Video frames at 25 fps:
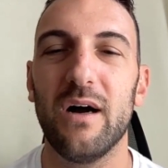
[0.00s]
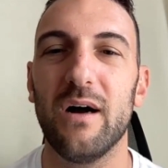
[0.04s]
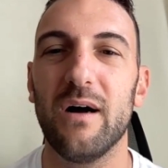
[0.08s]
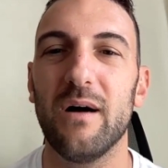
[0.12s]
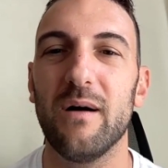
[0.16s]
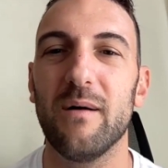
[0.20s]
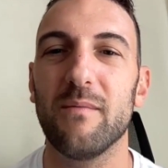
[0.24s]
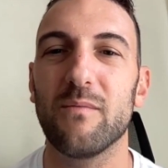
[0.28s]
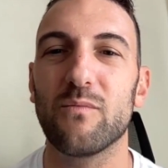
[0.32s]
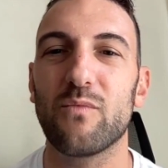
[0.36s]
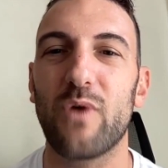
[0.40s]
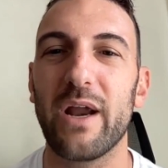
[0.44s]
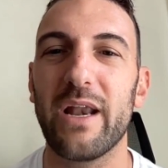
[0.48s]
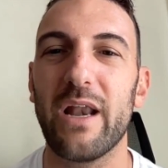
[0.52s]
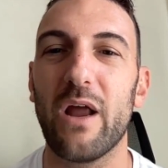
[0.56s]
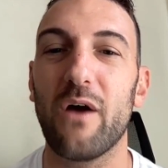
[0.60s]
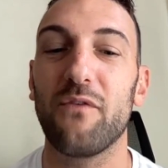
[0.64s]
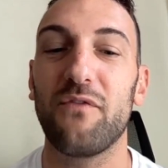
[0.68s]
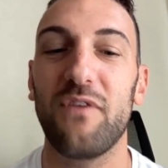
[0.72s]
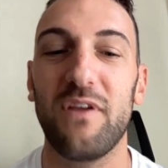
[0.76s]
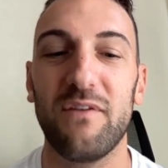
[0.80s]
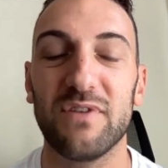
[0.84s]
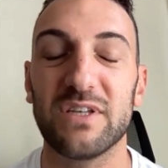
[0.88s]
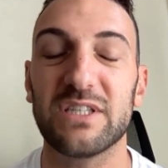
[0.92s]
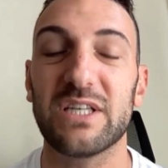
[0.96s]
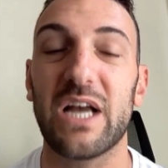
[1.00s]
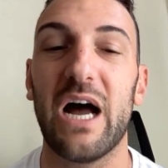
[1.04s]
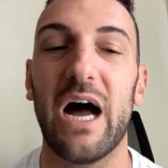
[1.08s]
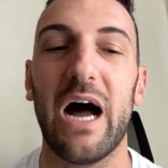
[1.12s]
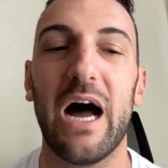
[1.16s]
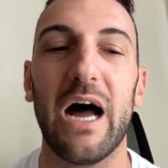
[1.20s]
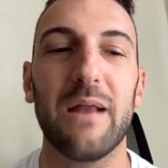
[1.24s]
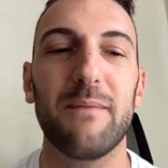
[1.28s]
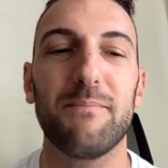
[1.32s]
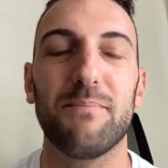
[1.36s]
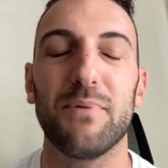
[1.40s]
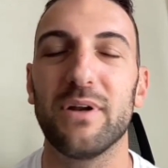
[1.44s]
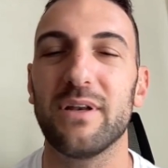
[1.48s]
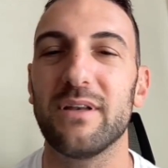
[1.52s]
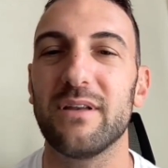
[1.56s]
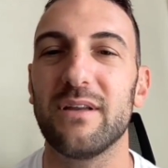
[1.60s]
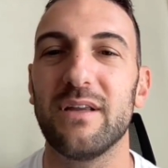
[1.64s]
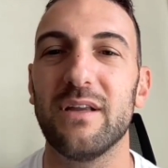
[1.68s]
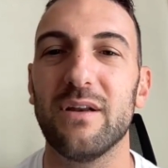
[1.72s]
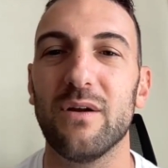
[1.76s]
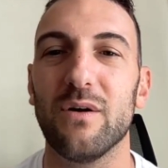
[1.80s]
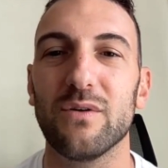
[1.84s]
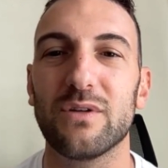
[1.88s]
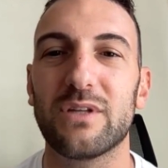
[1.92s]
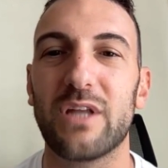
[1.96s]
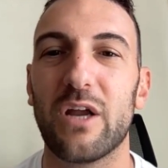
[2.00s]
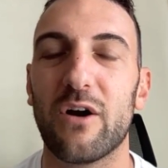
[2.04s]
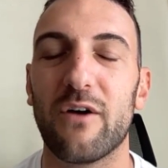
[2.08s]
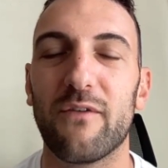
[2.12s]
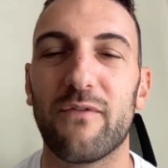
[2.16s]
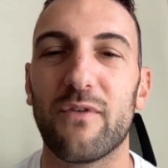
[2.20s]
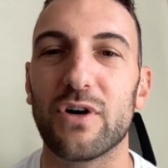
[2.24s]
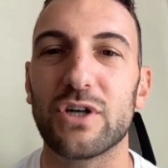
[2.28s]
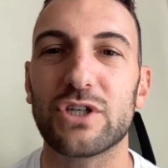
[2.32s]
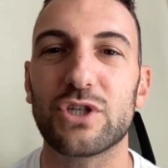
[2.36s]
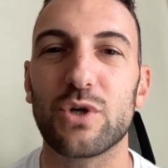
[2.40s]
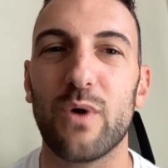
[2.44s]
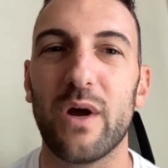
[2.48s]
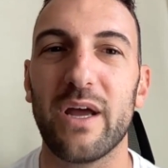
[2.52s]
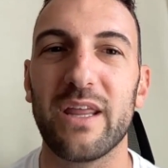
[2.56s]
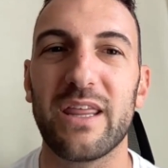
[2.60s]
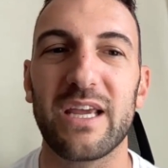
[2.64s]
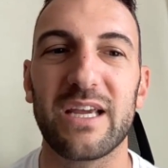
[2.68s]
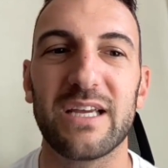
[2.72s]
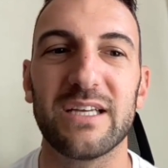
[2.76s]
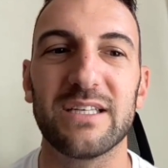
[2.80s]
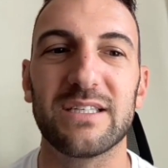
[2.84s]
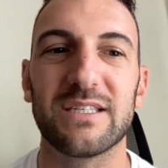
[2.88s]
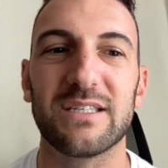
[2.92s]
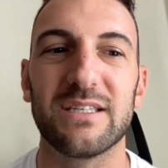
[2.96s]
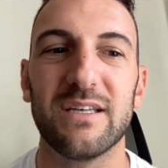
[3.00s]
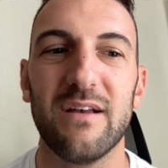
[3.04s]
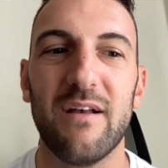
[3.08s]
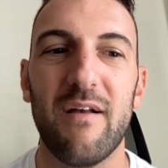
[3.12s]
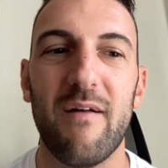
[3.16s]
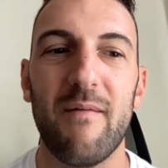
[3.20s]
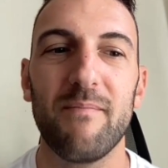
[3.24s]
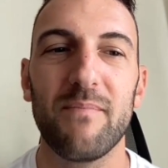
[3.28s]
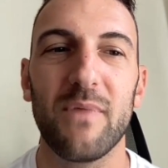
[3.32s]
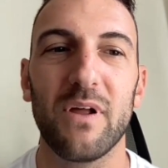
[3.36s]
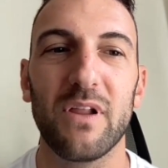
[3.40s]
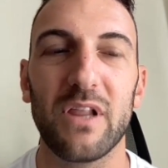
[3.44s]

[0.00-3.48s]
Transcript: Um, right now, Vive is hot, but, you know, Terra Virtua, I think, is